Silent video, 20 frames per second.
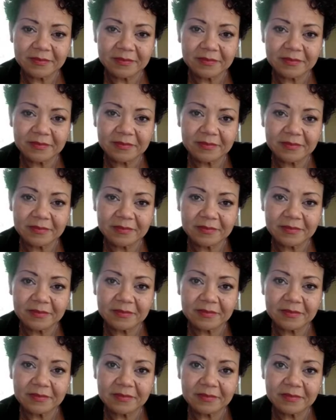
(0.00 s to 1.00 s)

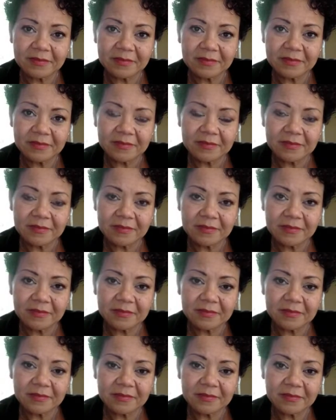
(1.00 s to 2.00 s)

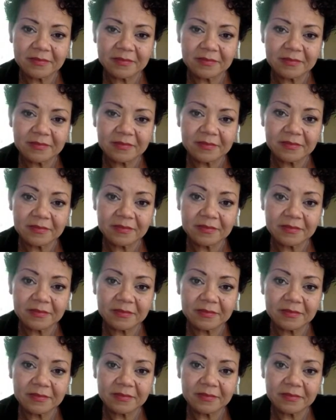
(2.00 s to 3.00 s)

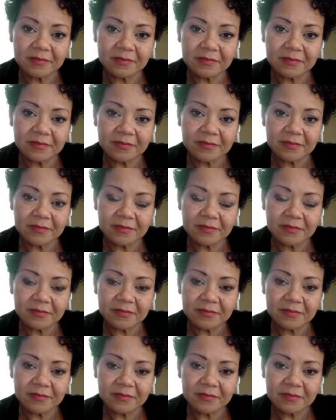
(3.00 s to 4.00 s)

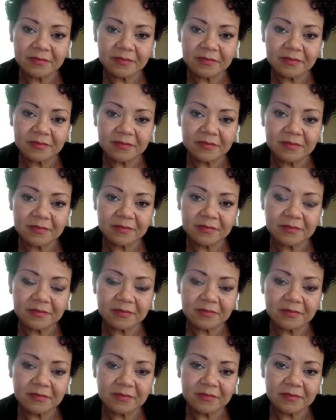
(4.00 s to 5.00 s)

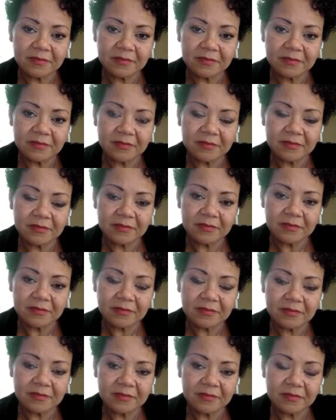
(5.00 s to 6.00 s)

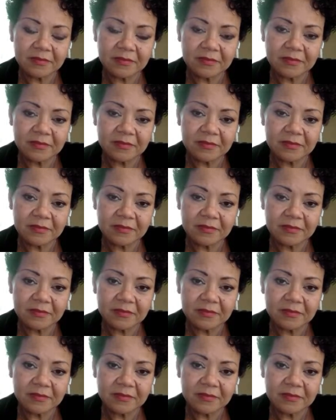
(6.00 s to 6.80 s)
This person isn't speaking.